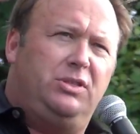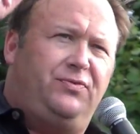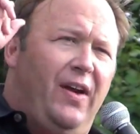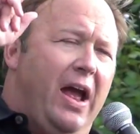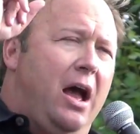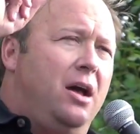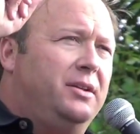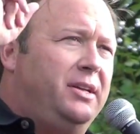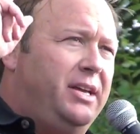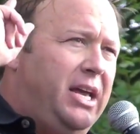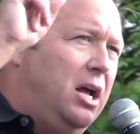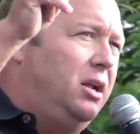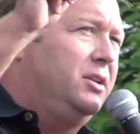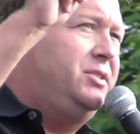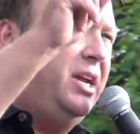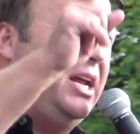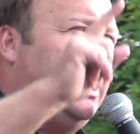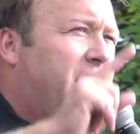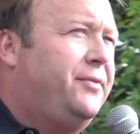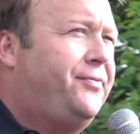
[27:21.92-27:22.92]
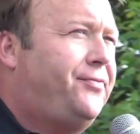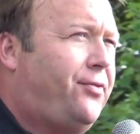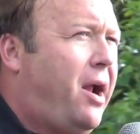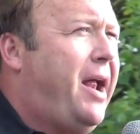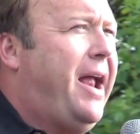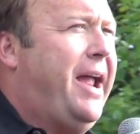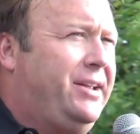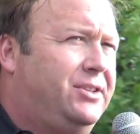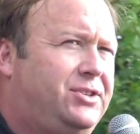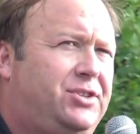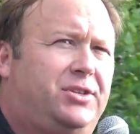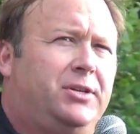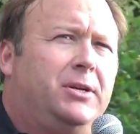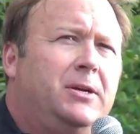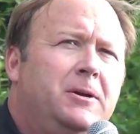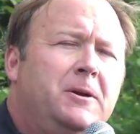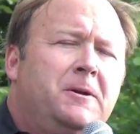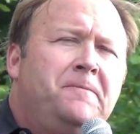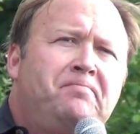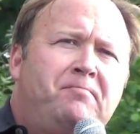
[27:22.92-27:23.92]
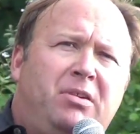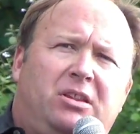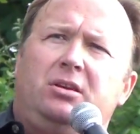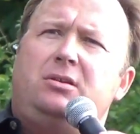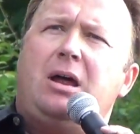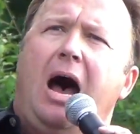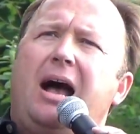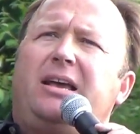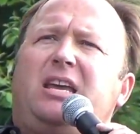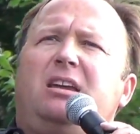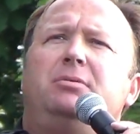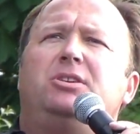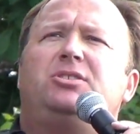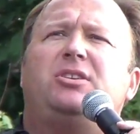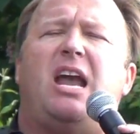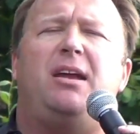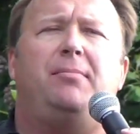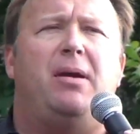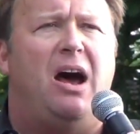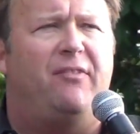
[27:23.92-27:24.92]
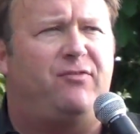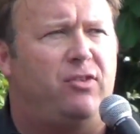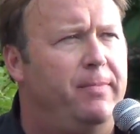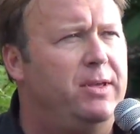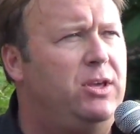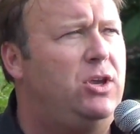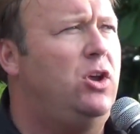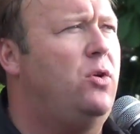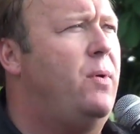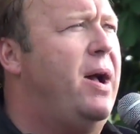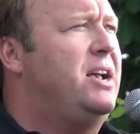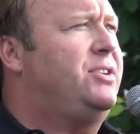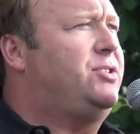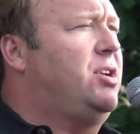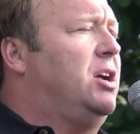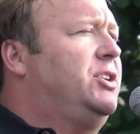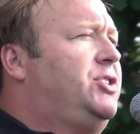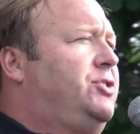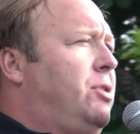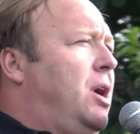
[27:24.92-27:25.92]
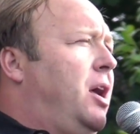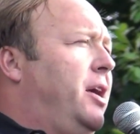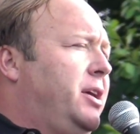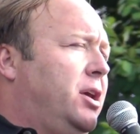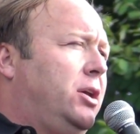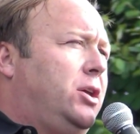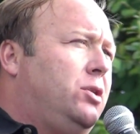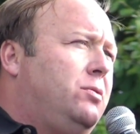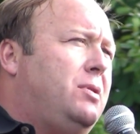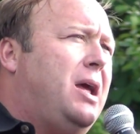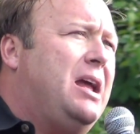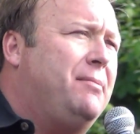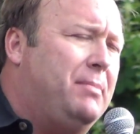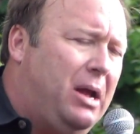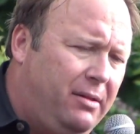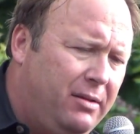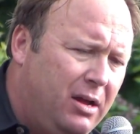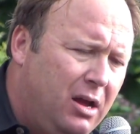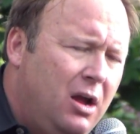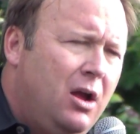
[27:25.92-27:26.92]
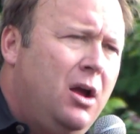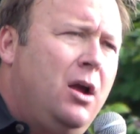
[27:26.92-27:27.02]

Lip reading: was found guilty in France, but the documents came out from the US, Australia, you name it.